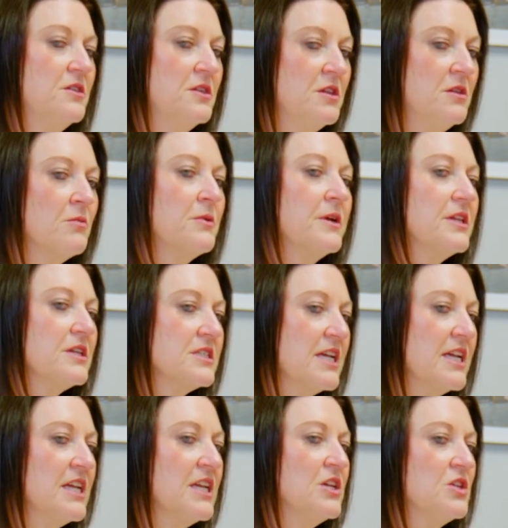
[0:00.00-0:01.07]
the real
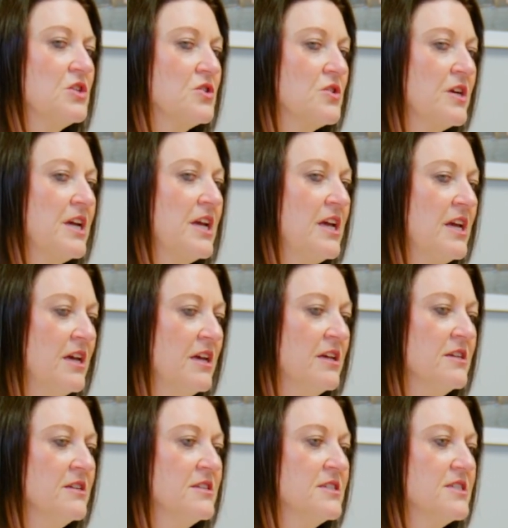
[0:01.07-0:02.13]
estate industry
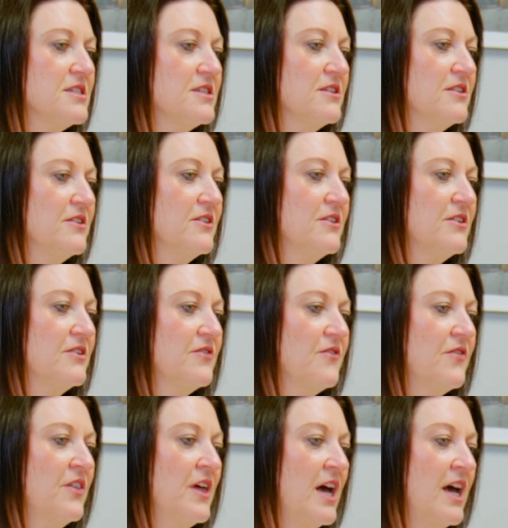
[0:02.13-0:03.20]
is
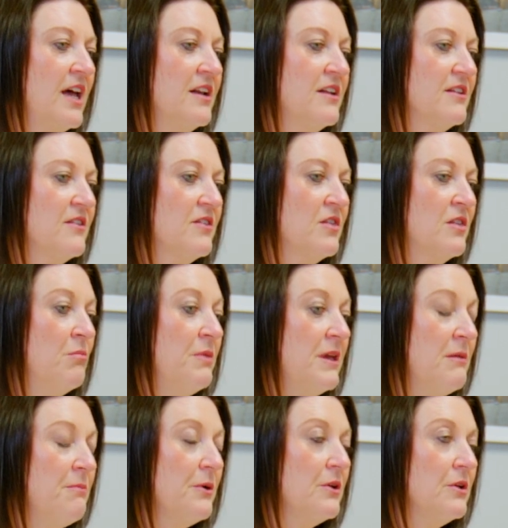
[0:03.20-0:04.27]
that the
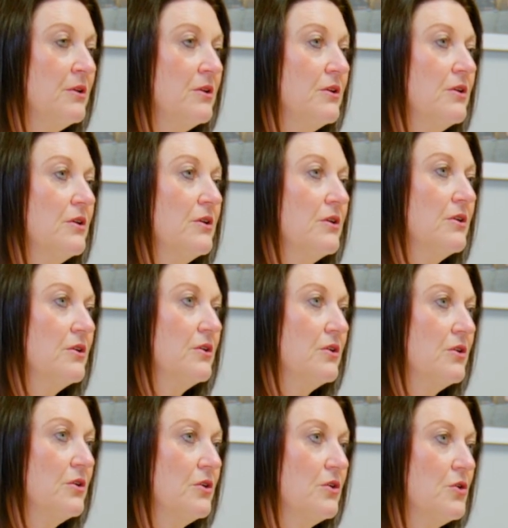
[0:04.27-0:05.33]
people
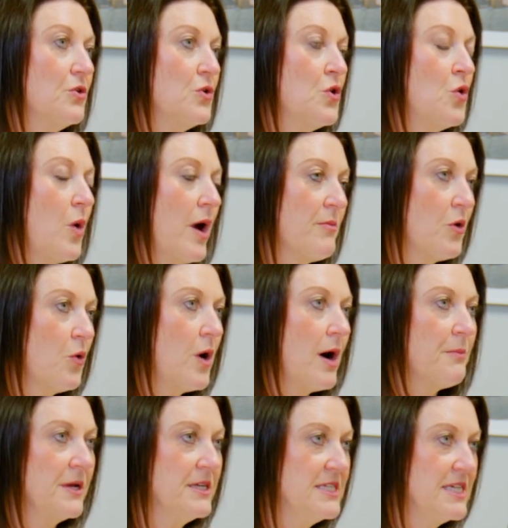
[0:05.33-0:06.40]
who I'm
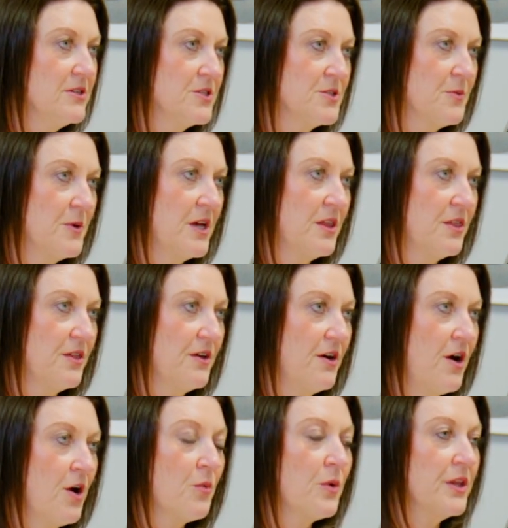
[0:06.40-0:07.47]
co-oping deals with
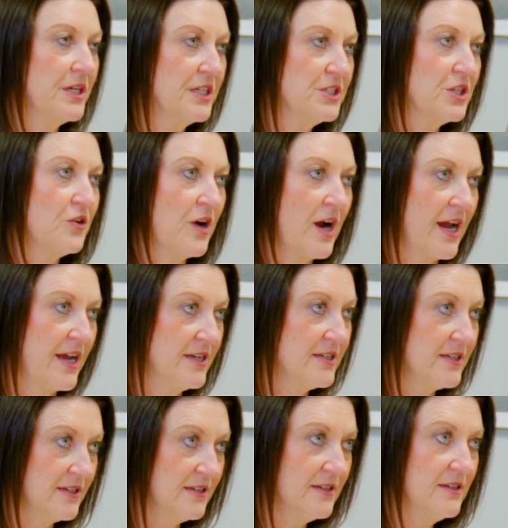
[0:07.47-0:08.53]
are willing to grind
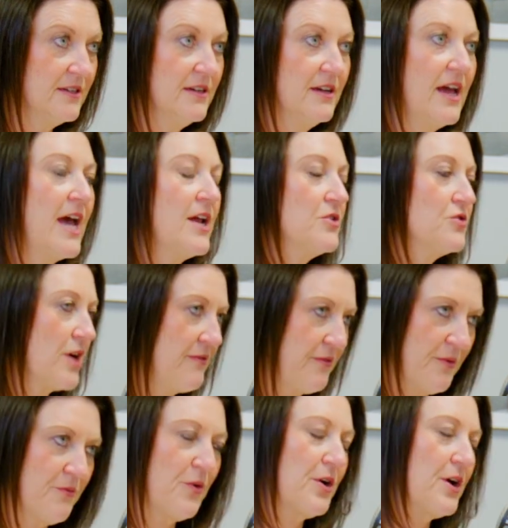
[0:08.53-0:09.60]
and drive
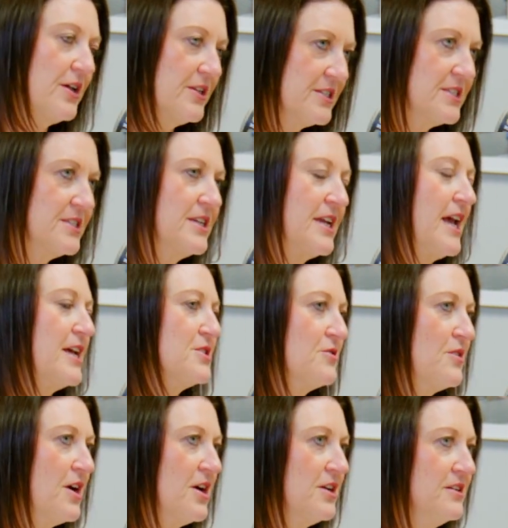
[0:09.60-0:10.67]
from Fort Collins to Castle
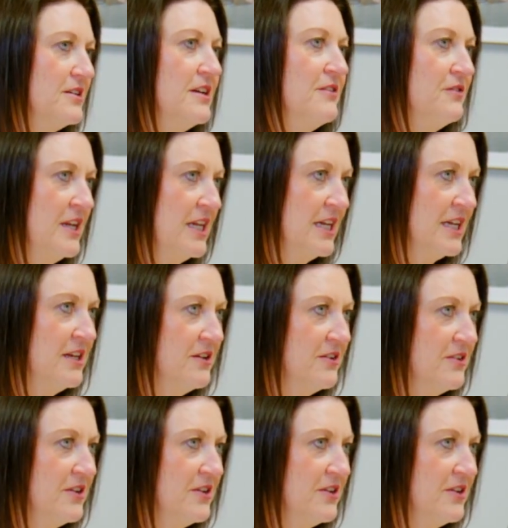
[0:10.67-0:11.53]
Rock if needed.